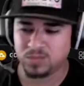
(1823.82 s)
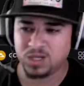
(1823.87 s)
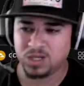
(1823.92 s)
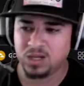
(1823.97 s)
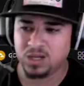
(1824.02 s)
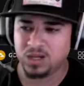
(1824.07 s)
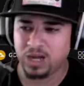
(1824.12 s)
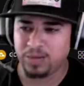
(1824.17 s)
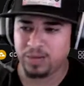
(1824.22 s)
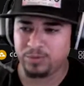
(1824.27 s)

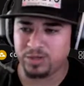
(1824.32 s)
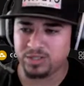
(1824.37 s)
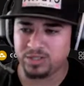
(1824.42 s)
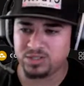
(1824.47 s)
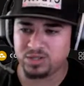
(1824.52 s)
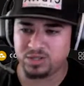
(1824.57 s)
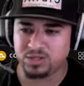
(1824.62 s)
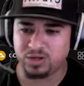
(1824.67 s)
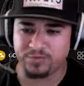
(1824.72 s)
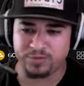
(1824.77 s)
I'm going to
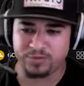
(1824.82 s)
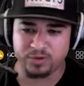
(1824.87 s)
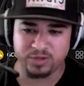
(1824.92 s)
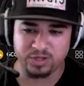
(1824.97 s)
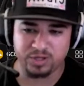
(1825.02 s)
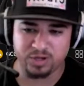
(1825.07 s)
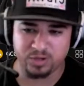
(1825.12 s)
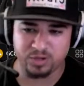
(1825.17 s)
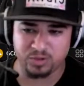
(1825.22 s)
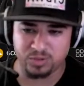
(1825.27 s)
turn off all the
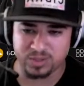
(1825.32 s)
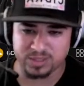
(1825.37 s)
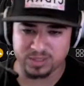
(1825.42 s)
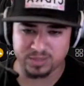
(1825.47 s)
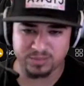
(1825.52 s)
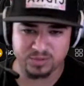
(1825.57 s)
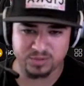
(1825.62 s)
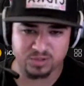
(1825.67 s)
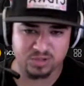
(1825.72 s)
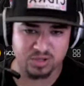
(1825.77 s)
other ones. I'm
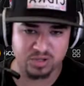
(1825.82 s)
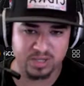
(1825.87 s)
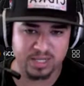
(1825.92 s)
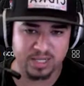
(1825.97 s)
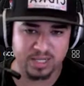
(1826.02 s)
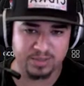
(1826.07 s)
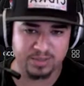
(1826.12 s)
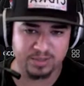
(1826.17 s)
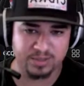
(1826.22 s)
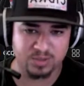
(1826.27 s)
just going to
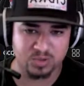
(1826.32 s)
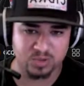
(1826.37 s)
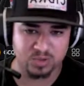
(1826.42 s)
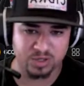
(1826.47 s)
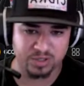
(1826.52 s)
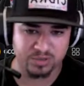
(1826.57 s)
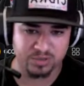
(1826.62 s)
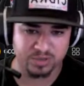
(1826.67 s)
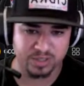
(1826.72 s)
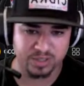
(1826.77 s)
keep the
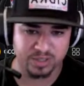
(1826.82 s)
200.